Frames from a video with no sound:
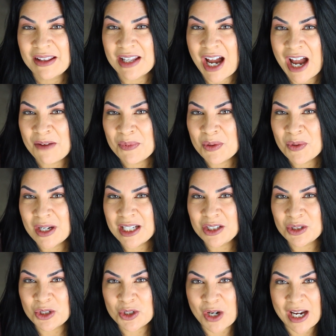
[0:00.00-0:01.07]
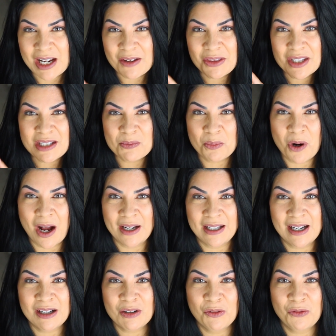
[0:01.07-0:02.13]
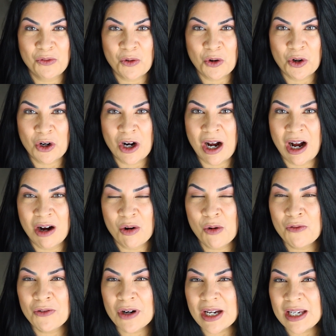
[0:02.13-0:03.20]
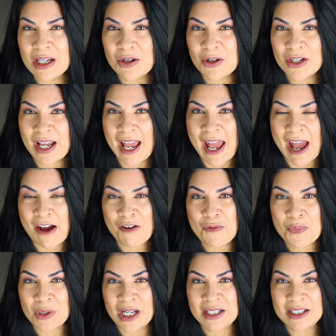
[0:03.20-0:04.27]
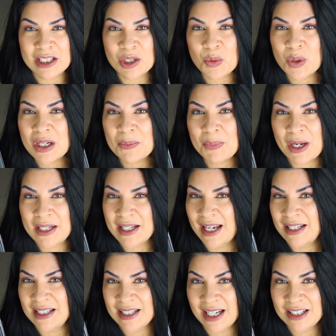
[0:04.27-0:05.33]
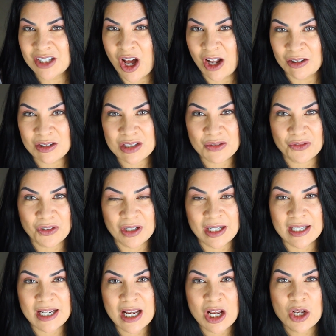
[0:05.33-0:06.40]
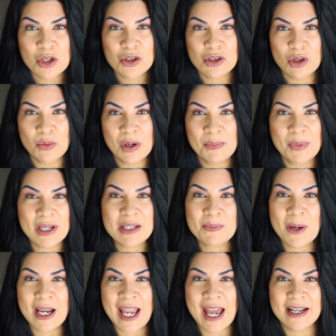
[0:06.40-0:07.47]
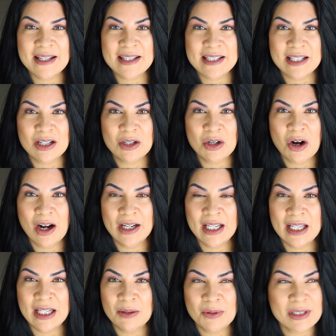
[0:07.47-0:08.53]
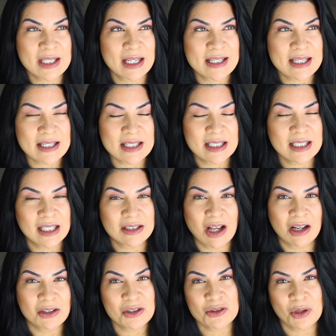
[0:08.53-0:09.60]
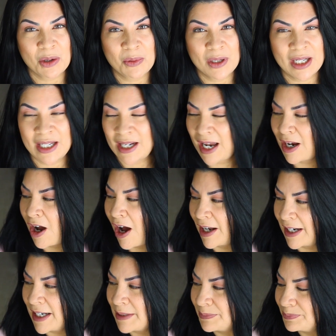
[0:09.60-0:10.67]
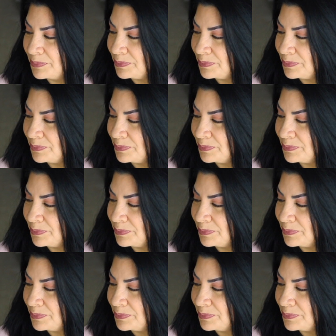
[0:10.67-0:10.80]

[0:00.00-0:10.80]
Now I've been wanting to try out this product for over a year and a half, but I didn't want to pay $99 for it. So when Best Buy had a sale on it, it was like $69, so I went and I got it.